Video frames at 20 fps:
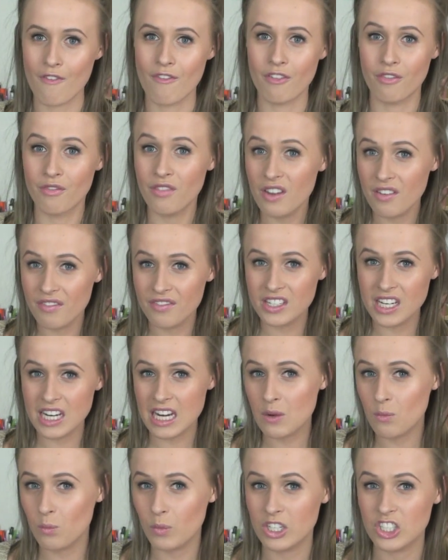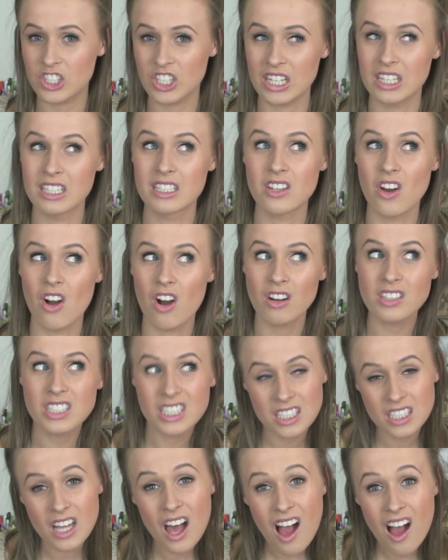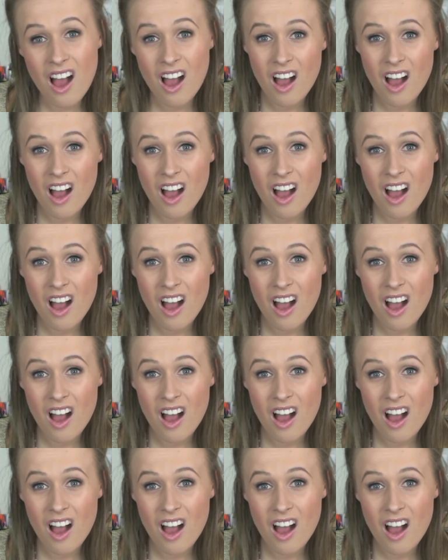it for 50 which is awesome.